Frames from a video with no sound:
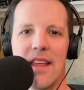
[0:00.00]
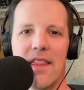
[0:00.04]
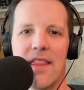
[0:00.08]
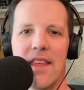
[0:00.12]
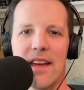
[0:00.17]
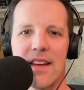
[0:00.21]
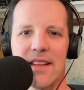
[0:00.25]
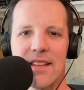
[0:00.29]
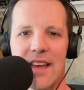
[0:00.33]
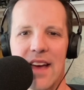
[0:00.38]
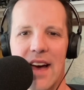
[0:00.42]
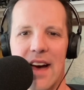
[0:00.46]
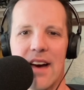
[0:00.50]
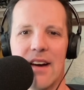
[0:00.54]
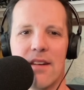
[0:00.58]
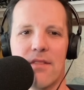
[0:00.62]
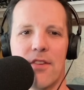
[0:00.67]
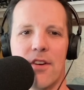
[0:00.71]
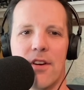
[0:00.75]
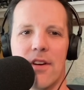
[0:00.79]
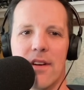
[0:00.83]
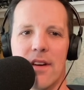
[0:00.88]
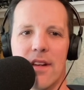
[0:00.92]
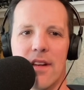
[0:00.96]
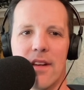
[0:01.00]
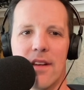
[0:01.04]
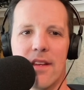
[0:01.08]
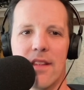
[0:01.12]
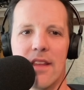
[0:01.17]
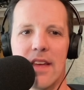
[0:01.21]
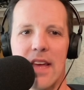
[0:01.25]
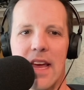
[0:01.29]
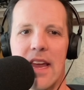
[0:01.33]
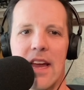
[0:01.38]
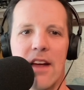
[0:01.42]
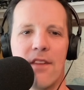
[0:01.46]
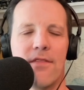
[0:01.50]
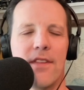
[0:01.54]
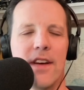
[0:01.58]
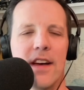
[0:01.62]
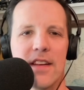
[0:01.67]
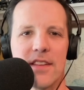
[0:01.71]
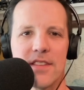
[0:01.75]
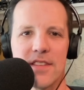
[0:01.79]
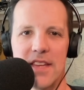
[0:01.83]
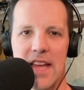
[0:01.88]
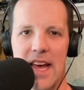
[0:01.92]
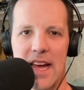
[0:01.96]
that covered the
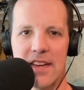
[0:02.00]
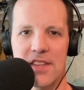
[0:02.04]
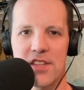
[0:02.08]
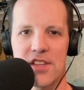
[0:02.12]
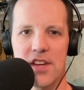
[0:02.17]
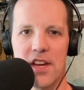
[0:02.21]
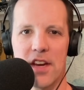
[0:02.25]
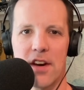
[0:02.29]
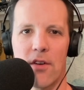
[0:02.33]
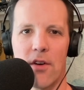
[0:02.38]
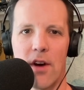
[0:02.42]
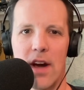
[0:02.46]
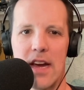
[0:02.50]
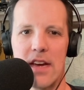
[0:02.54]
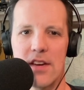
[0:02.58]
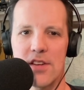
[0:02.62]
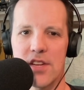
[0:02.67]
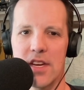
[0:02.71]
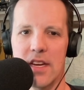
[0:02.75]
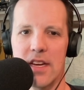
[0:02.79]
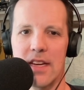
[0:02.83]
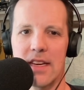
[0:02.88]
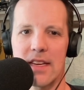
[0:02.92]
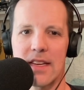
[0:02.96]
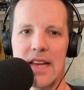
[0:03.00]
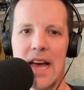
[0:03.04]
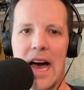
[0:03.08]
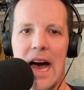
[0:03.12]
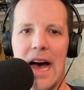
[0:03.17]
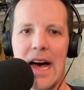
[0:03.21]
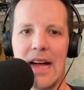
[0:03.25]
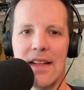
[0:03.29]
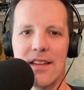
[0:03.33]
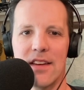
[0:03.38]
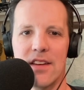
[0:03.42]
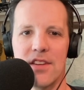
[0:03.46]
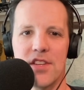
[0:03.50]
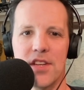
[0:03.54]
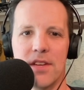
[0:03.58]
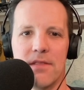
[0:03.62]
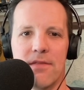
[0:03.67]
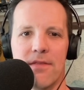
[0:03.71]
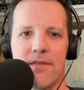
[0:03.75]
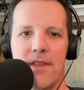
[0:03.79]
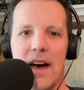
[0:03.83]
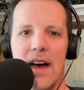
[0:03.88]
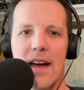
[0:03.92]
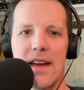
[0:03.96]
NFL's next generation in college
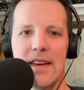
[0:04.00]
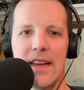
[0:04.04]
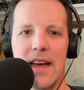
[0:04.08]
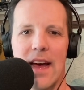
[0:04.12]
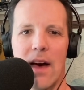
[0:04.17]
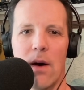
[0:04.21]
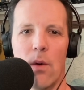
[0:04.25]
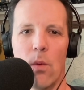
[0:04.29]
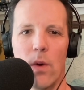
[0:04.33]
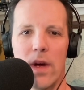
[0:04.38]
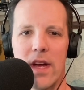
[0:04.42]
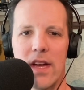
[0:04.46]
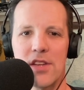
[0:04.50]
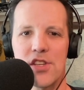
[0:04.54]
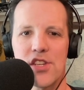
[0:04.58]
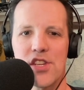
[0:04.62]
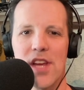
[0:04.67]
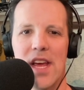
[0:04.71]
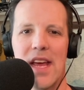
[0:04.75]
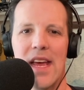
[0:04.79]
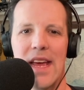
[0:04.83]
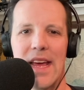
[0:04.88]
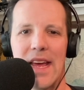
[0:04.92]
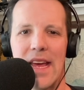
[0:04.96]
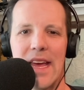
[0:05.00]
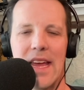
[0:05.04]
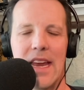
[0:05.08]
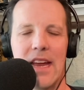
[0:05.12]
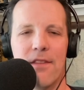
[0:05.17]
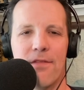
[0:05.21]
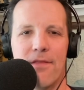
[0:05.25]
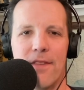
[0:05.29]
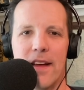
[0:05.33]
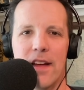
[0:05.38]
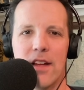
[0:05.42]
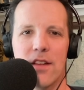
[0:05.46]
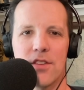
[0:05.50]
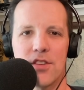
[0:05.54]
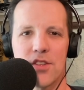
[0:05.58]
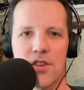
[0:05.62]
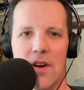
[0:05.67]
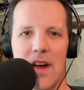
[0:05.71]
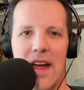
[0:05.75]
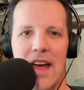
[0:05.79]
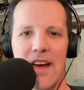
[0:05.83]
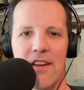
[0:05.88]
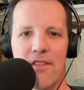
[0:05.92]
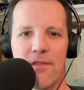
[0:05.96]
and find out which NFL
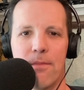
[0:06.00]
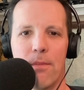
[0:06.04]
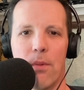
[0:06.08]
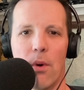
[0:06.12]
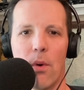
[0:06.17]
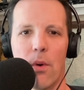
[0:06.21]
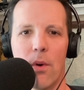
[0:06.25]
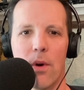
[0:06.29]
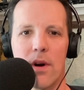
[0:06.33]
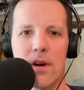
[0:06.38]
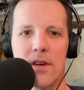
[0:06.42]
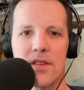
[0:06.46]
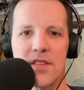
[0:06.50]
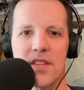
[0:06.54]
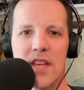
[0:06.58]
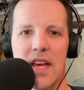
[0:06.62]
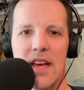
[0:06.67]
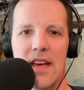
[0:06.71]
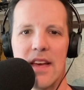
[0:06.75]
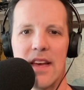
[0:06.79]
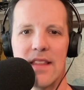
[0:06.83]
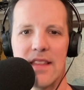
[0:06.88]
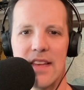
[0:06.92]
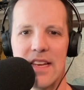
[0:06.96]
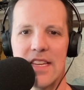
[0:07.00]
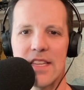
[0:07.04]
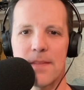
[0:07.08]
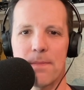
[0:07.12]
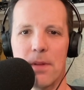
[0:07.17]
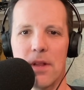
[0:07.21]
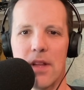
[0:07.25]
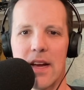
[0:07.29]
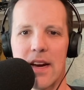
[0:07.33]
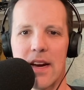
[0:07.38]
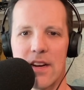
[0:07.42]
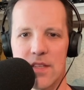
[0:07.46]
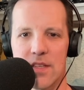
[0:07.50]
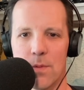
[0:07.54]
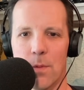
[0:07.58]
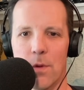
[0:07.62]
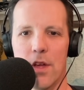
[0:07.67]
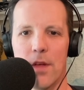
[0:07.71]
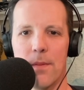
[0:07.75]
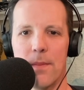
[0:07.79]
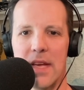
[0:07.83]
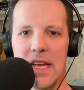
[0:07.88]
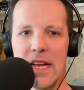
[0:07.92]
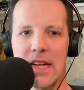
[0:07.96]
draft boards these players
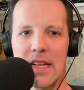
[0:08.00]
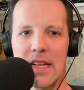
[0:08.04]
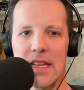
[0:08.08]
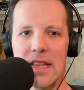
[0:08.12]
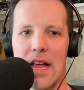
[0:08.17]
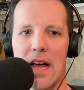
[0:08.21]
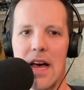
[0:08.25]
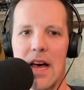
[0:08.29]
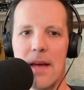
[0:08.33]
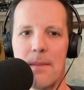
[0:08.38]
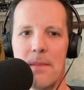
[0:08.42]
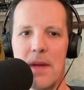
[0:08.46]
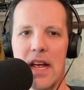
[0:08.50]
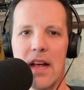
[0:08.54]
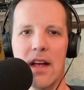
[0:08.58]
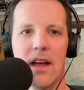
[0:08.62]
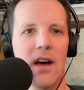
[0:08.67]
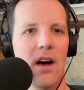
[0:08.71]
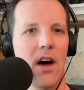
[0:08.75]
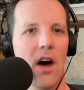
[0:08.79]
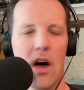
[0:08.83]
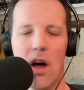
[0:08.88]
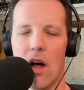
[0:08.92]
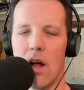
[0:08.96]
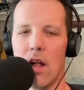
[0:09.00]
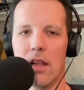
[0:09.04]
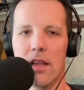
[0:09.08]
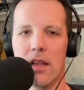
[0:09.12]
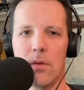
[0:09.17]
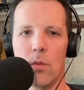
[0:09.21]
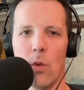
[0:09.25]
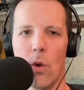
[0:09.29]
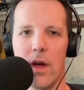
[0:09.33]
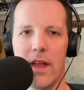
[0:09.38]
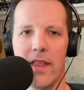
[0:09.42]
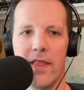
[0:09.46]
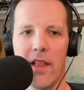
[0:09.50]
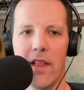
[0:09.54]
will be climbing, all in one